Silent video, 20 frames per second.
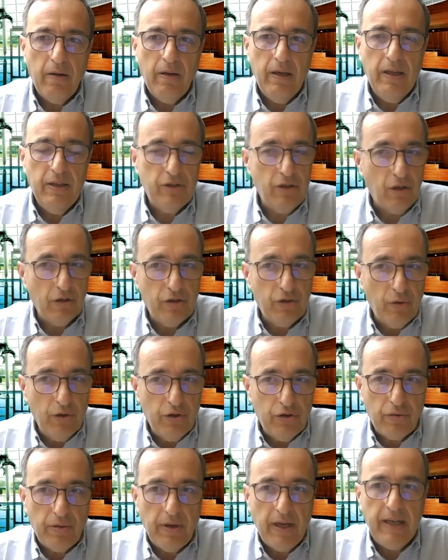It's also
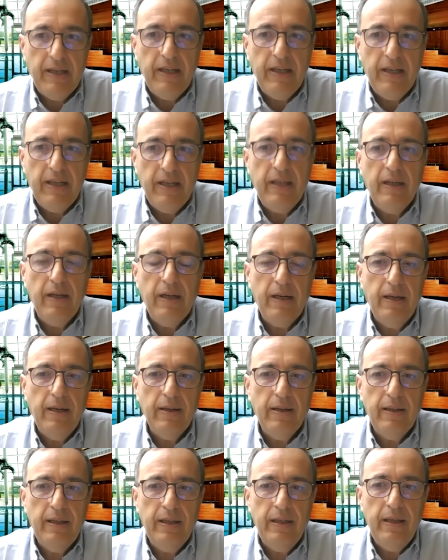a training,
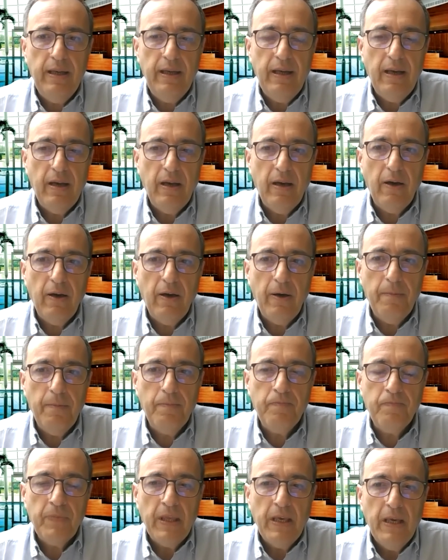clearly.
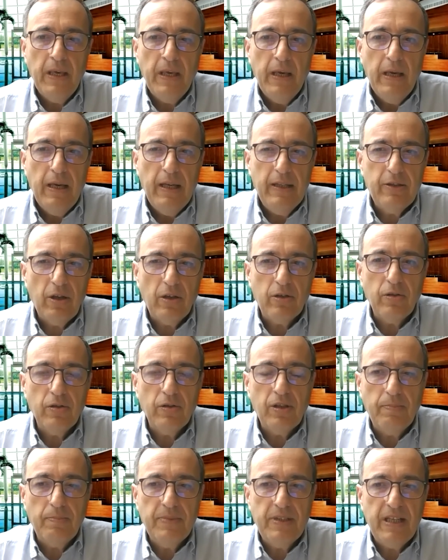It's also
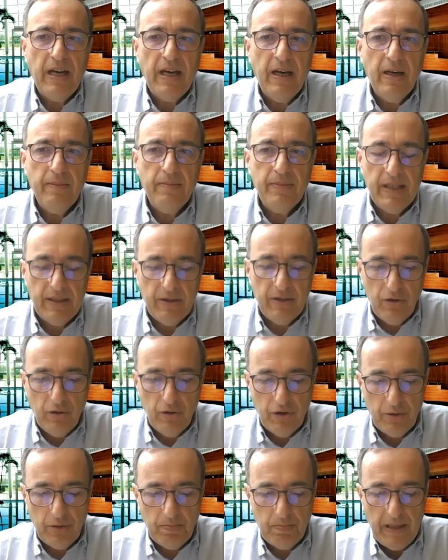some time that
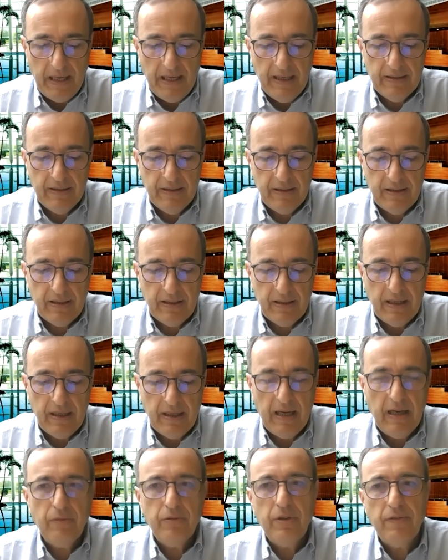you spend
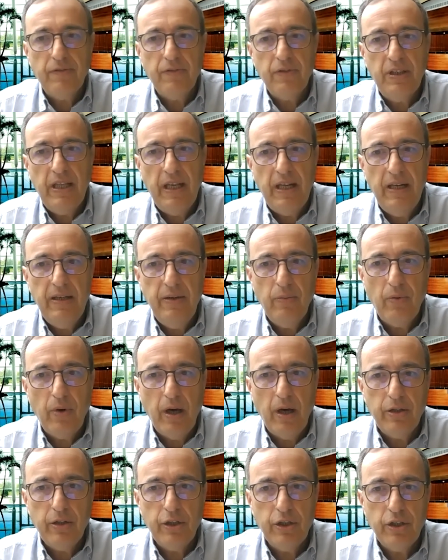out of the daily
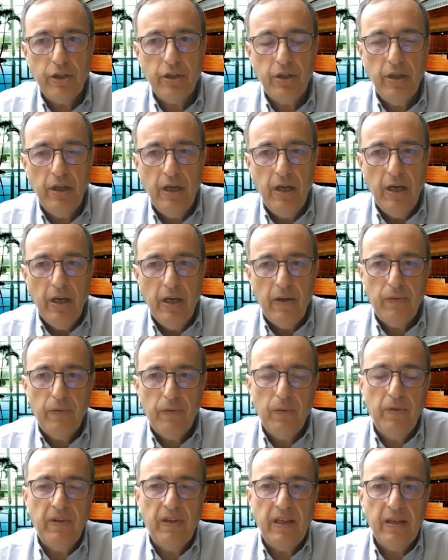rush
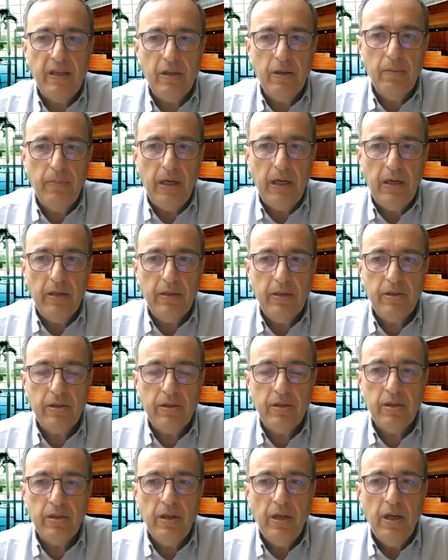to think about
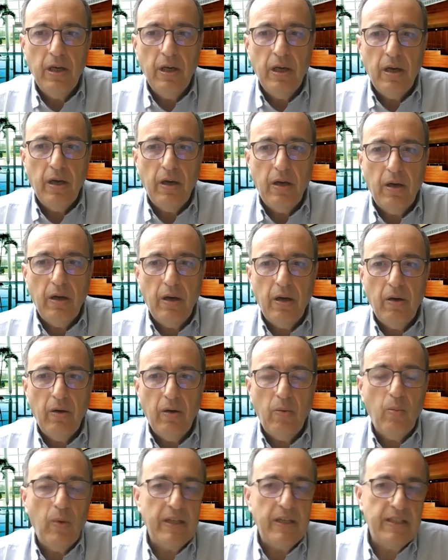
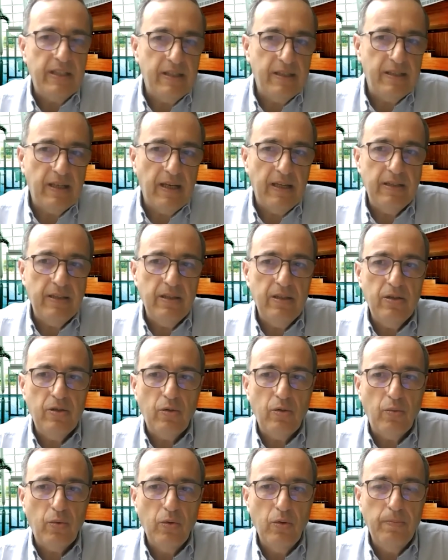what is said in
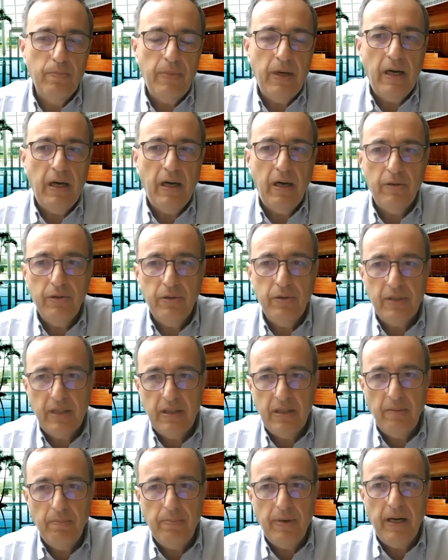the room, how you
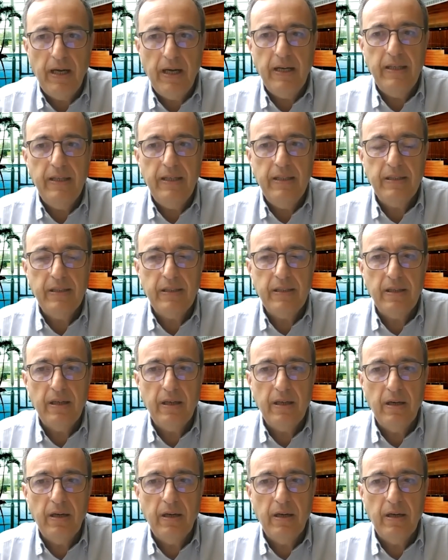can apply it